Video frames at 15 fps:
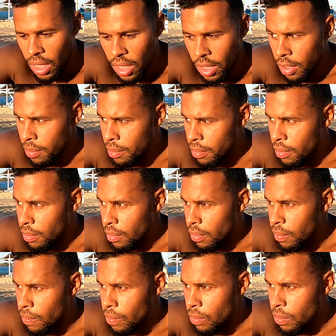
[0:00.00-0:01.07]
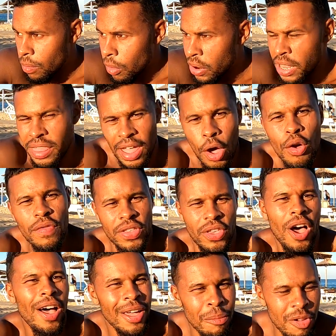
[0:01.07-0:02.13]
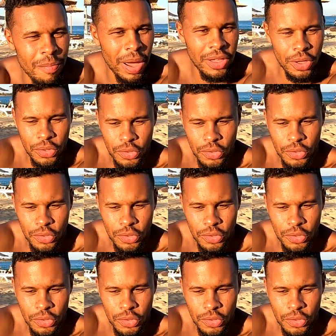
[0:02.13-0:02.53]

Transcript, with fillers: um, let's say over time with my